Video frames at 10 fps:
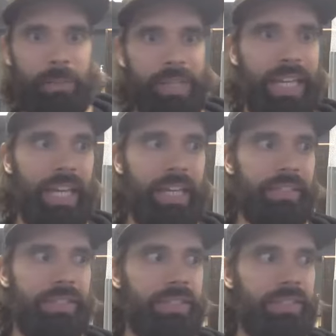
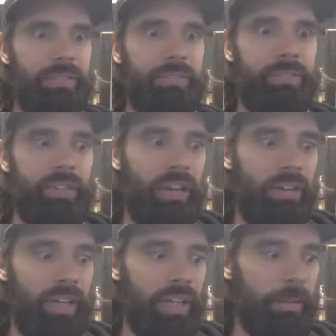mechanics
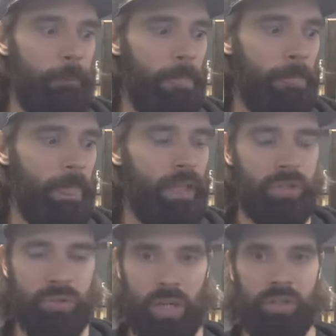very
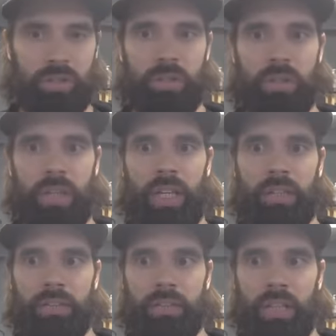structured
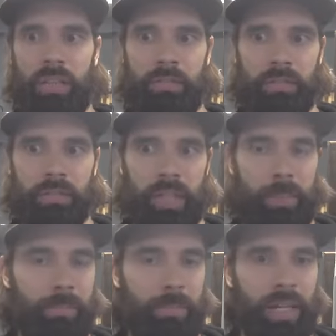and
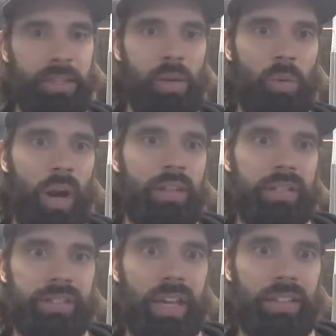keep in mind the
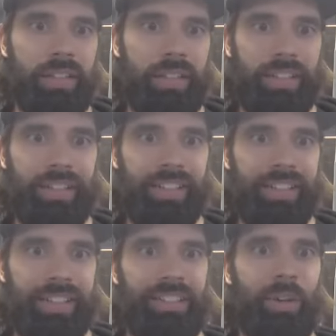awareness side.
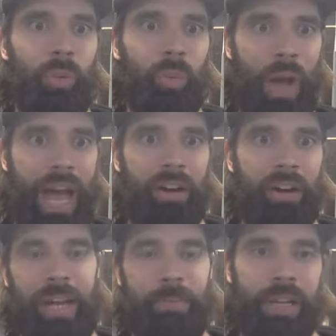You know, how
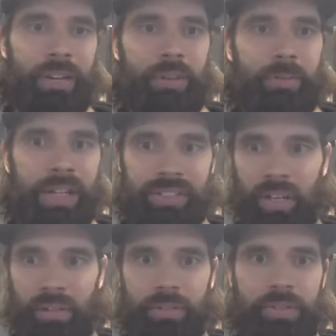can I benefit
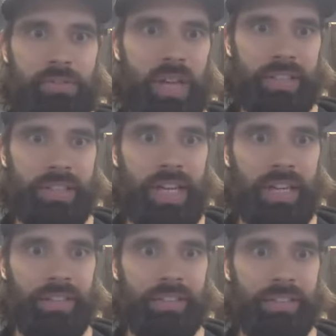myself throughout the
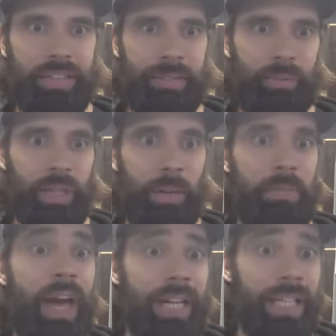day, even when I'm
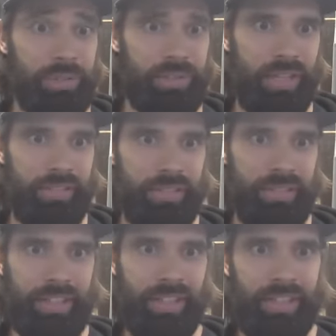not exercising?
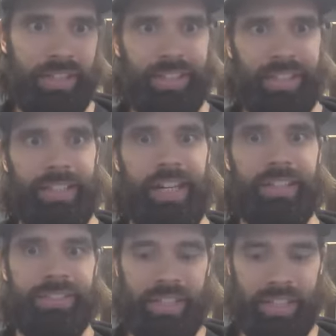Can I
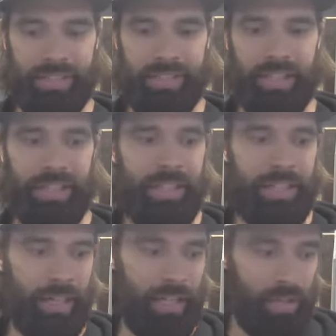sit
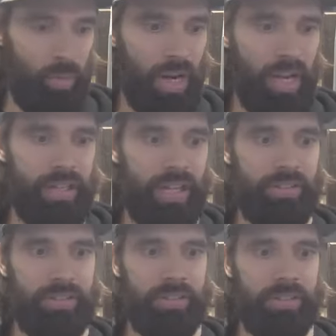in a way
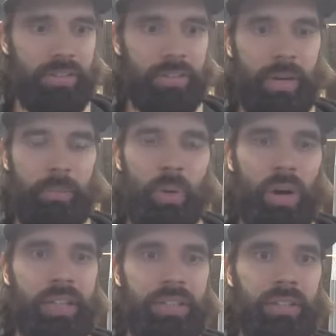that's more
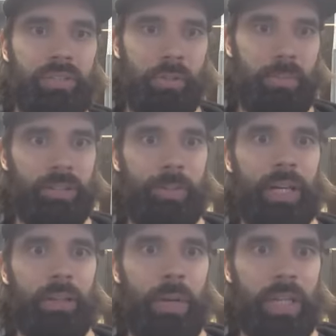ideal for my
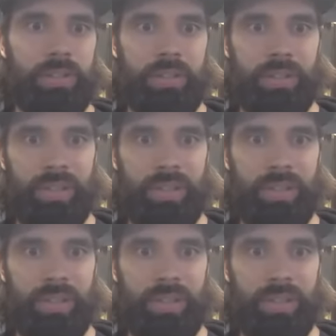spinal posture?